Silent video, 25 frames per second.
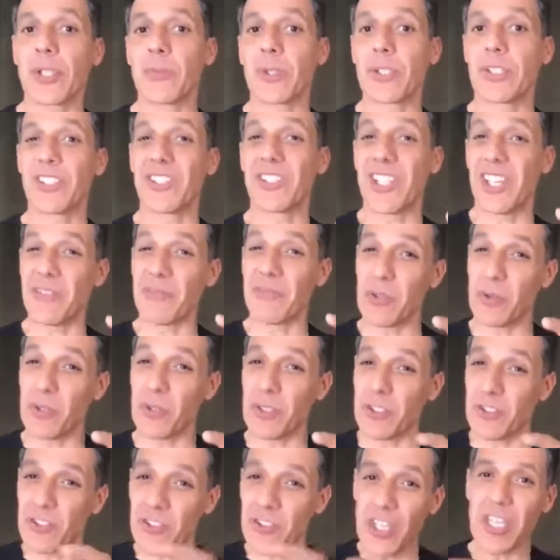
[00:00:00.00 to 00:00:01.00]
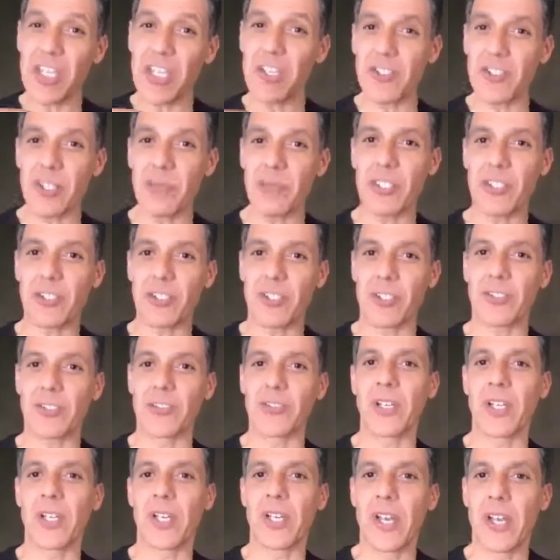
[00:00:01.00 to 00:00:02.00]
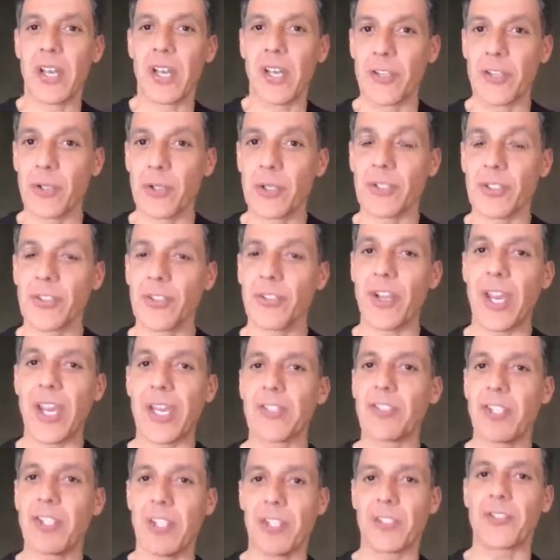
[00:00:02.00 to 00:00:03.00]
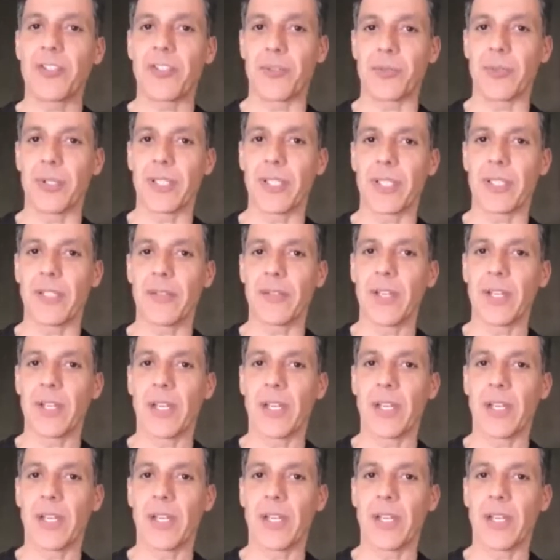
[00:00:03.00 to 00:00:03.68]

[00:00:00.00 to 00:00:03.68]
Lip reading: which is that if you can change images, you can change history.